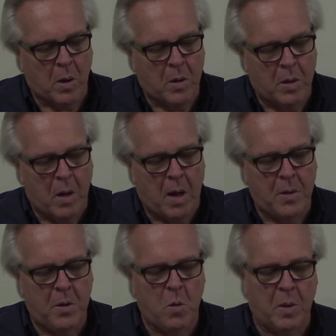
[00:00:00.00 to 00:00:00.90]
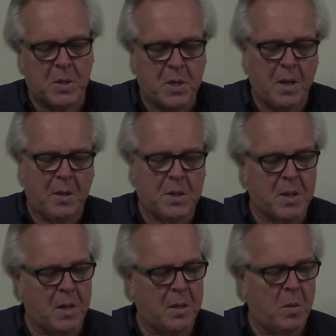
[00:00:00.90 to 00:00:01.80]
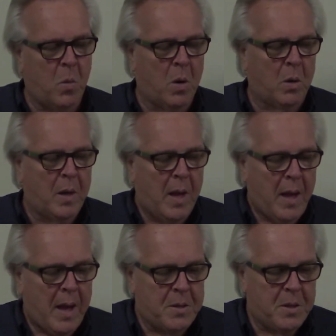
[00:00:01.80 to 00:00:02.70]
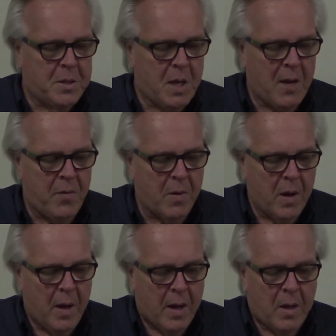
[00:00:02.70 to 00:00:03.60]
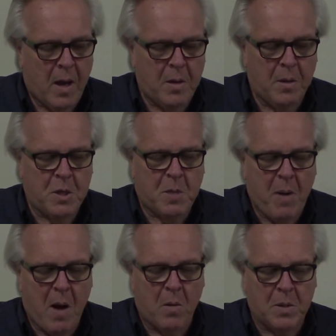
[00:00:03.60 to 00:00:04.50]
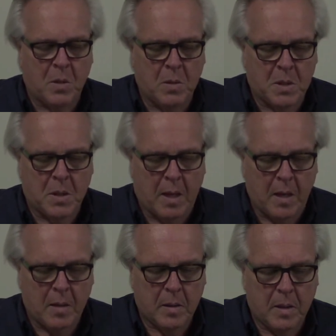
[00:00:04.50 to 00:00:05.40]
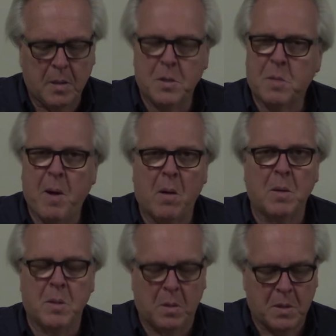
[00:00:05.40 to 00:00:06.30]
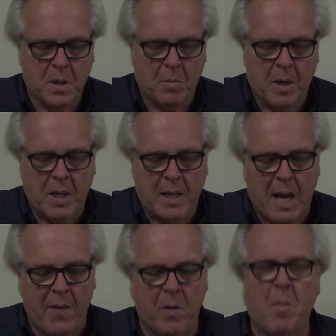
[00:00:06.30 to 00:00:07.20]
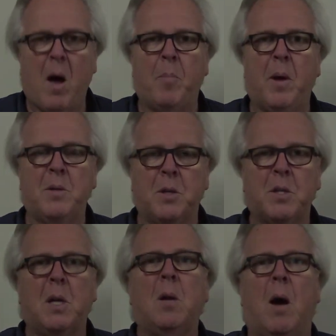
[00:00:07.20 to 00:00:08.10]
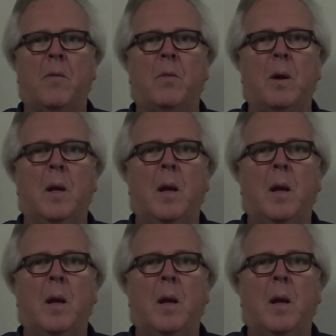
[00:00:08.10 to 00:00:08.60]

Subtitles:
could God do but send his son to the world as a savior? God didn't spare his own son. He didn't spare his own son, but he gave him up as a sin offering.